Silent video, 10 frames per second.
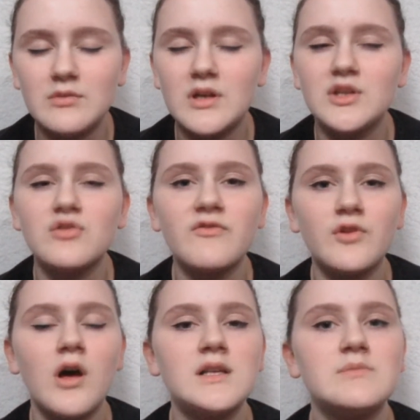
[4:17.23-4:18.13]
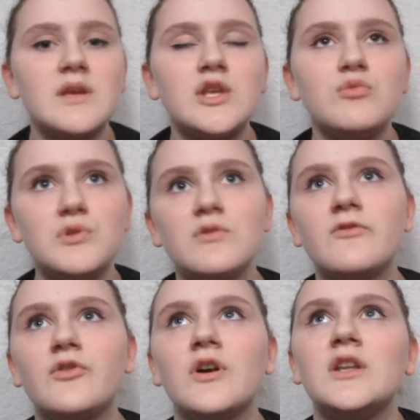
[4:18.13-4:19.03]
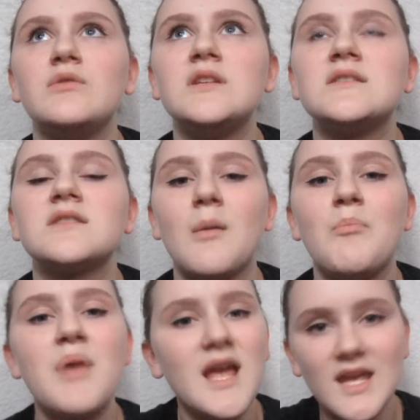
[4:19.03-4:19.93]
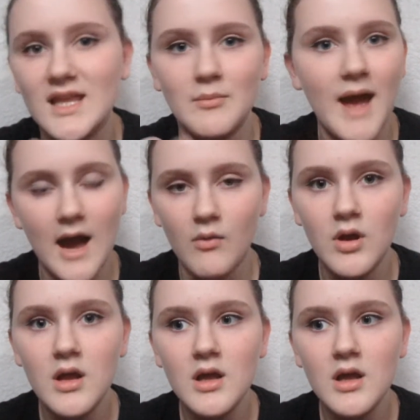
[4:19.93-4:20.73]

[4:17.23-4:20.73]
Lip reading: and your flaws make you beautiful, and you need to stop picking them out,